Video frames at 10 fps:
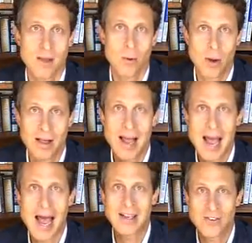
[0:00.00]
Well,
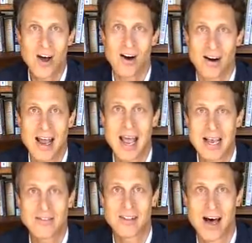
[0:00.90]
I saw her and I
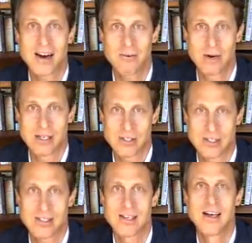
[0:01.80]
asked a lot of
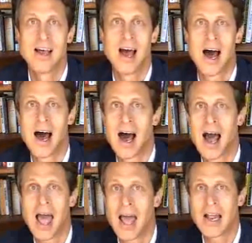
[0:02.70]
questions,
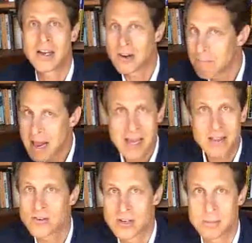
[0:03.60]
and she had many
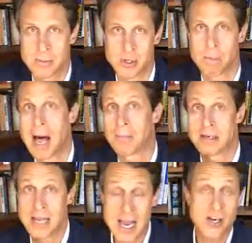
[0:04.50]
other symptoms,
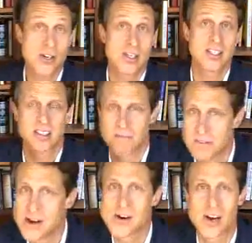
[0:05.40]
palpitations,
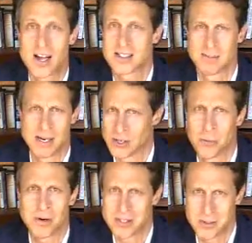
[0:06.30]
severe
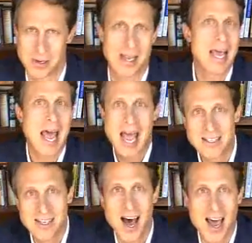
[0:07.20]
constipation once a week,
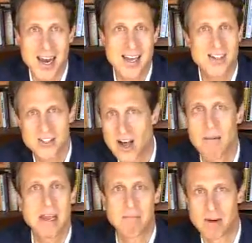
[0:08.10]
anxiety,
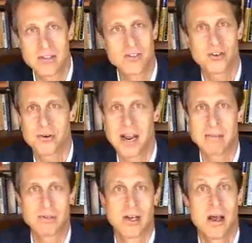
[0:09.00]
insomnia, muscle
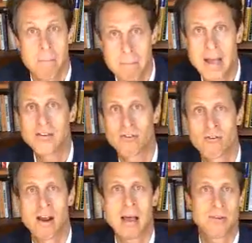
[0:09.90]
cramps, menstrual
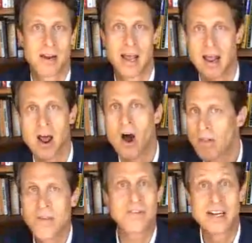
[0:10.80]
cramps, and all
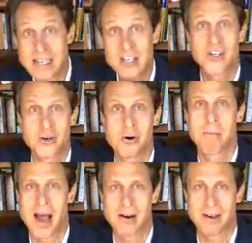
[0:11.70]
this in addition to her
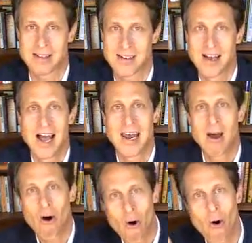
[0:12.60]
migraines.
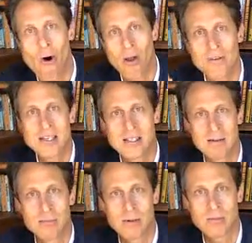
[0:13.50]
Now, all of these
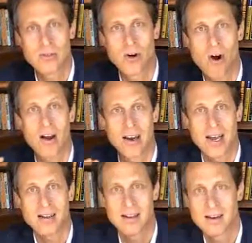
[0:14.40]
symptoms are
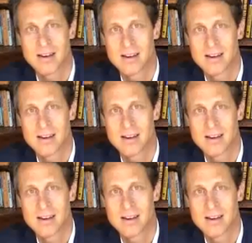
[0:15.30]
connected.